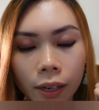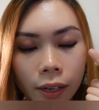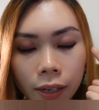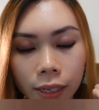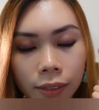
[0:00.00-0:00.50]

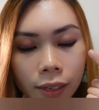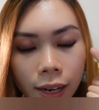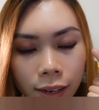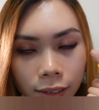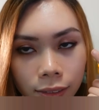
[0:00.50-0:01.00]
and
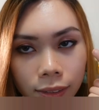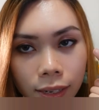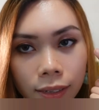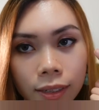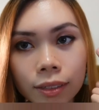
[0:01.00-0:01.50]
dark,
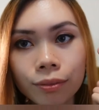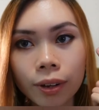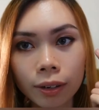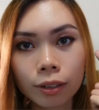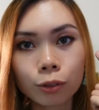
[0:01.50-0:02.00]
and it's
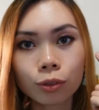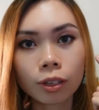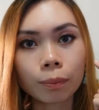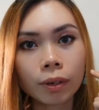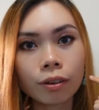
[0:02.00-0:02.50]
very
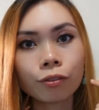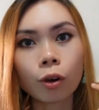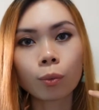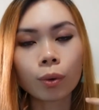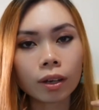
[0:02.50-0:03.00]
suitable for
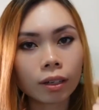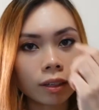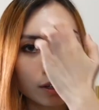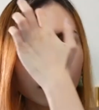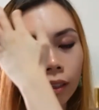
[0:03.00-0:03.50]
work
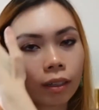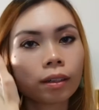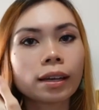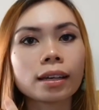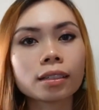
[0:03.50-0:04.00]

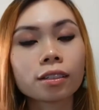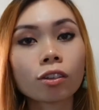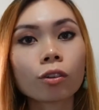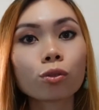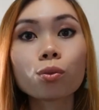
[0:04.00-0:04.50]
as it's
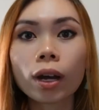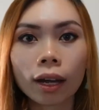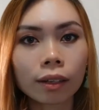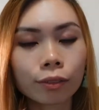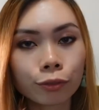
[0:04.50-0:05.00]
not too
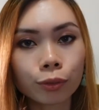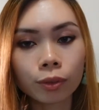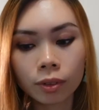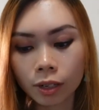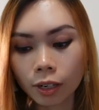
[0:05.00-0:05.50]
colorful.
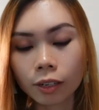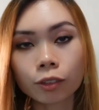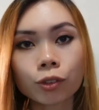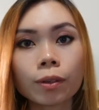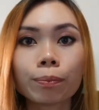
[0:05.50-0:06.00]

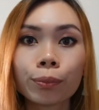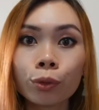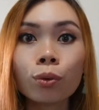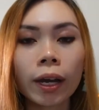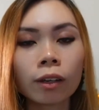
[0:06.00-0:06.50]
The blue
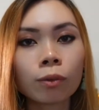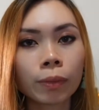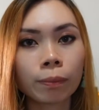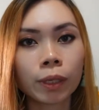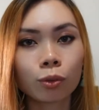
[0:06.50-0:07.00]
eye look may
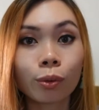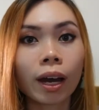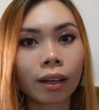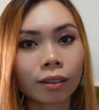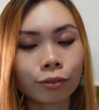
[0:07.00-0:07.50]
be too
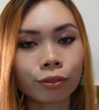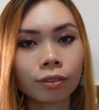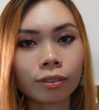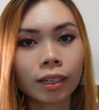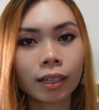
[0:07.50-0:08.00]
colorful.
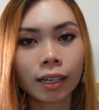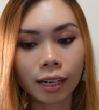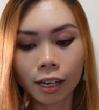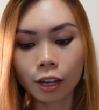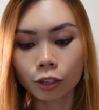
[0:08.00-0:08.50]

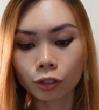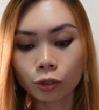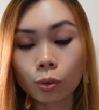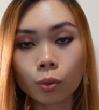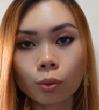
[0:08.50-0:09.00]

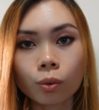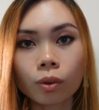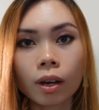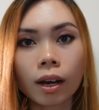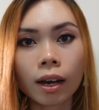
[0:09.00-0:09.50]
So
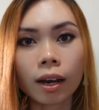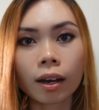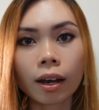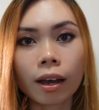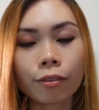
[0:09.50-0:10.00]

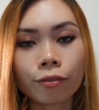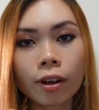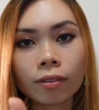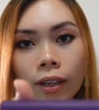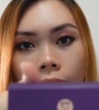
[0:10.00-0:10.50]
I found
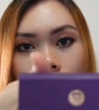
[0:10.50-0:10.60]
that